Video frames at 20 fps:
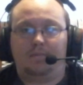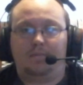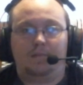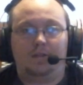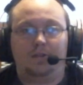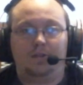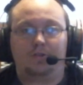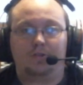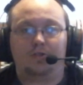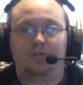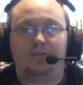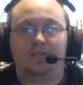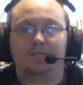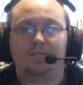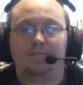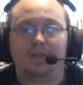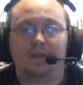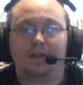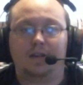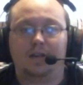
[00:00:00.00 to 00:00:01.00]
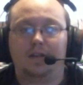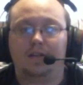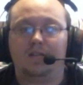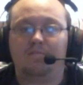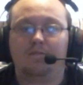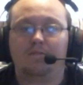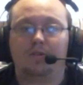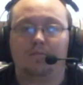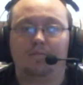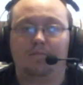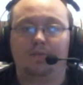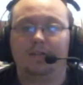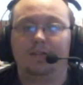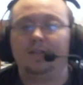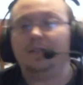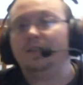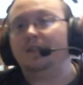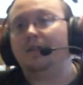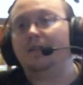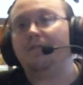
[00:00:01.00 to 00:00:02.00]
your choices may end up
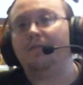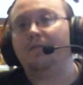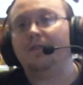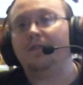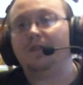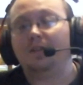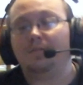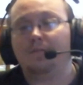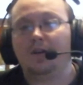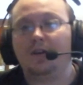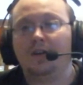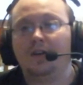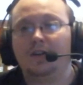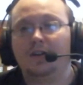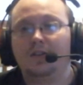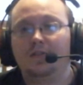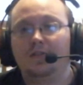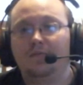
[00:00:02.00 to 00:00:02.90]
completely different than mine.